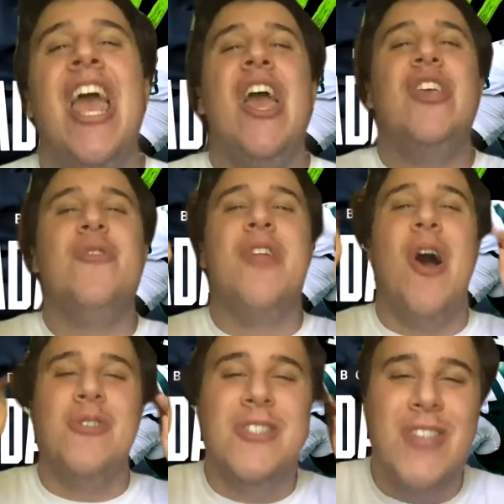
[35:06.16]
you
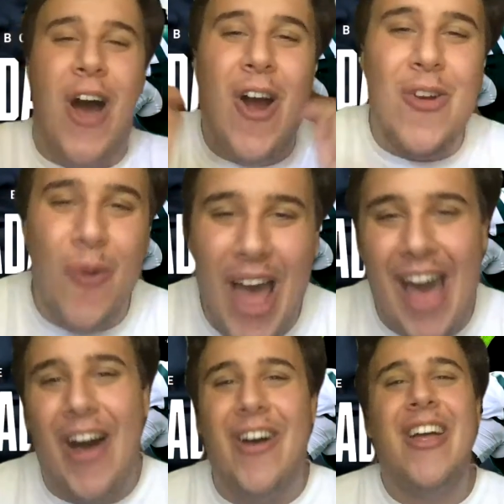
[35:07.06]
know darn
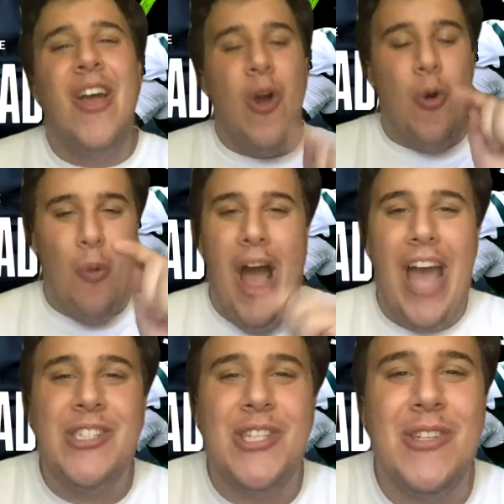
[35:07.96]
well why I
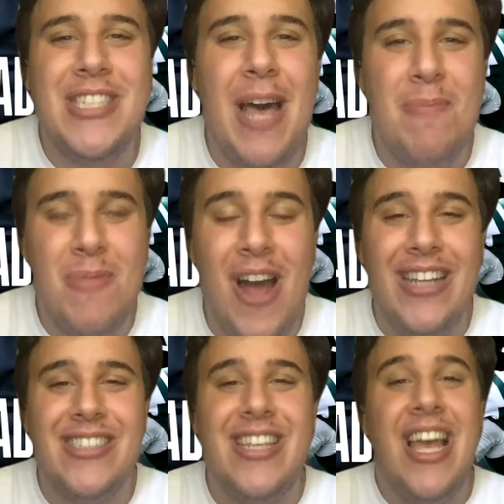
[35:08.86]
chose that
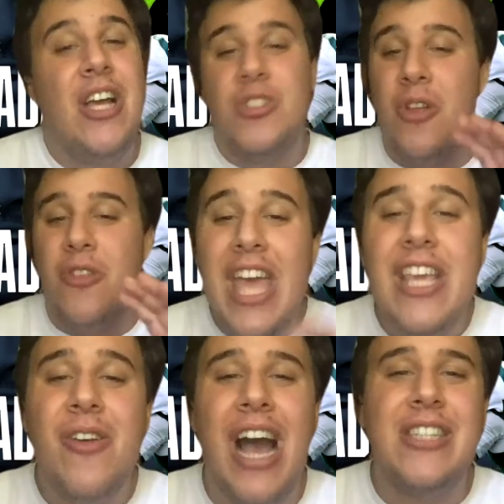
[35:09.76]
price. So thank
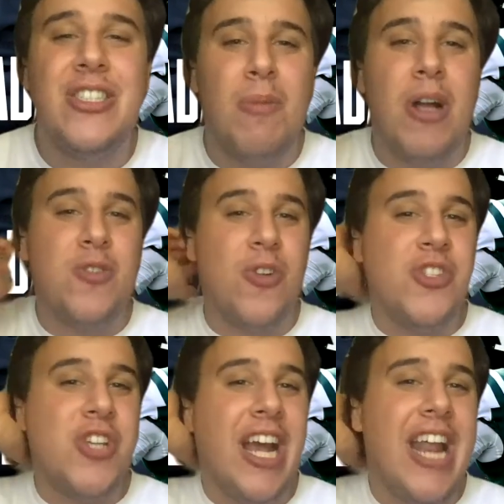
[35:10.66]
you guys so much for
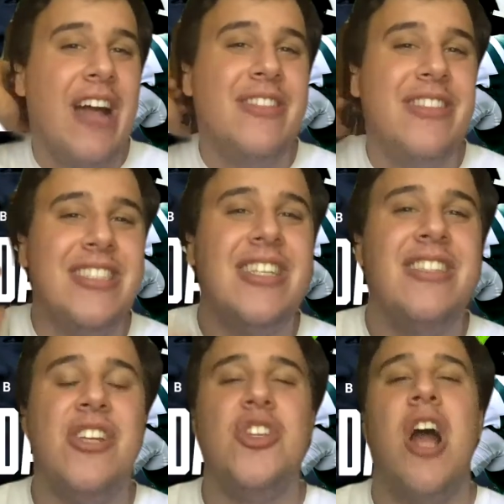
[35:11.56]
checking out this
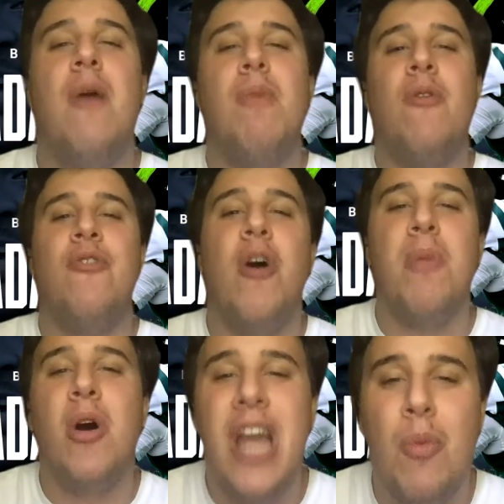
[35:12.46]
edition of
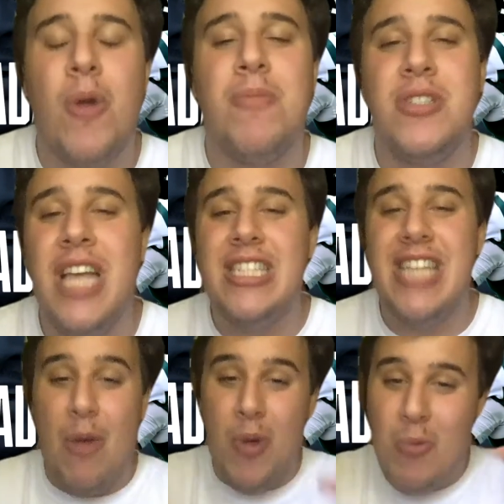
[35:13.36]
Mofobo Network Presents,
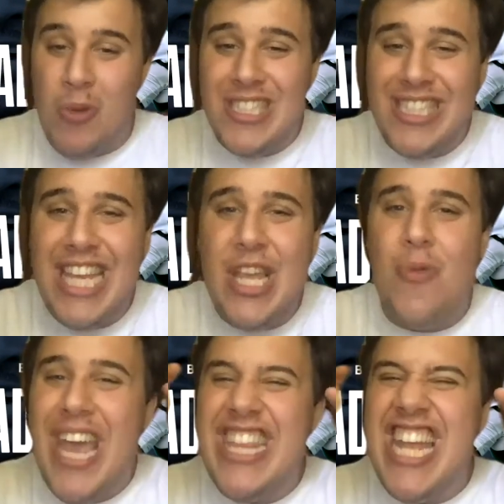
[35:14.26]
and we will see you
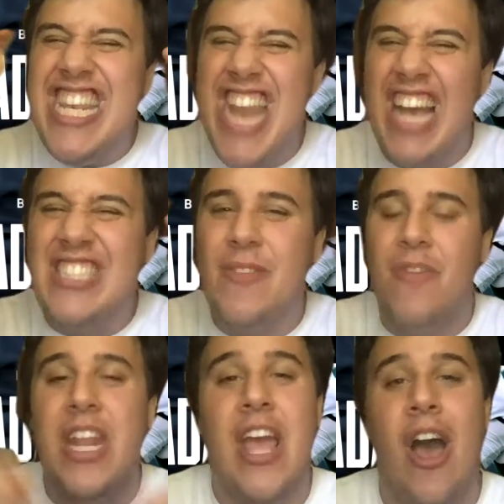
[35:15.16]
in the next
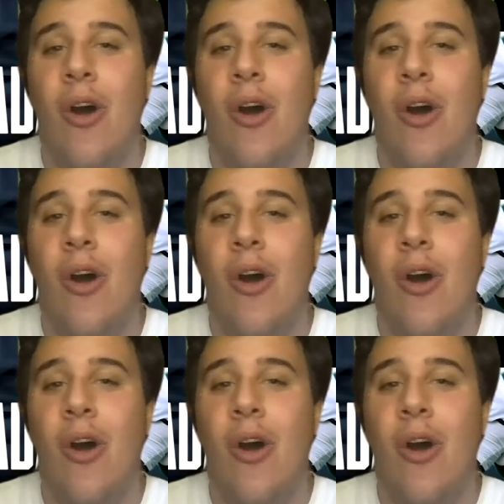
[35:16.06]
video.